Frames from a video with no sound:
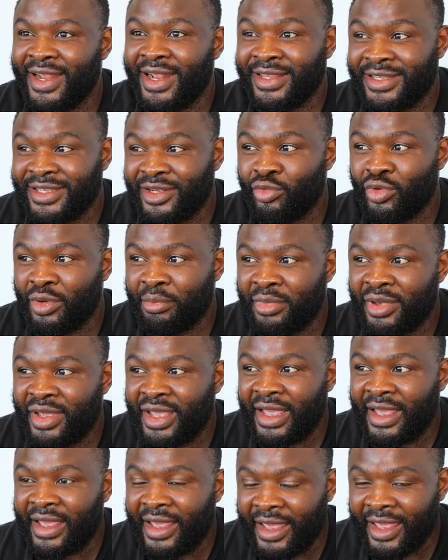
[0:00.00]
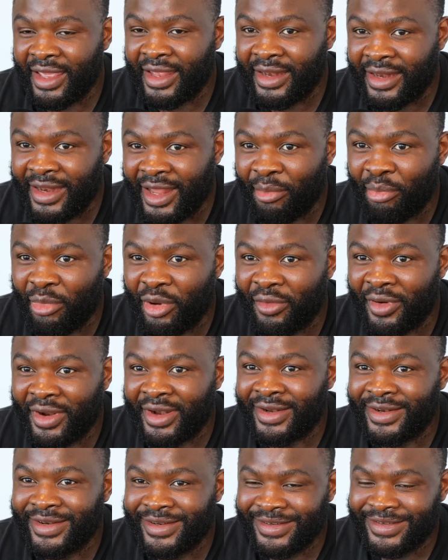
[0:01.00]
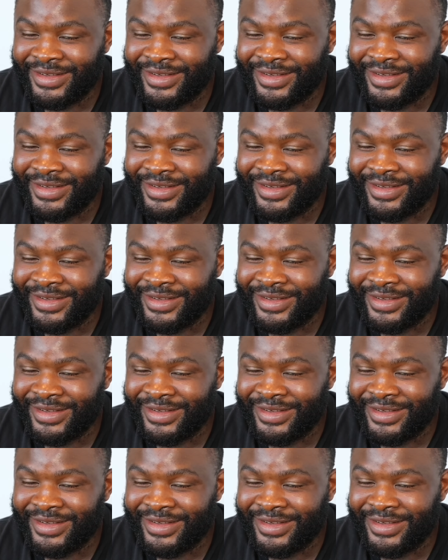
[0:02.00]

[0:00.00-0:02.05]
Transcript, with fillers: until we'll be #1,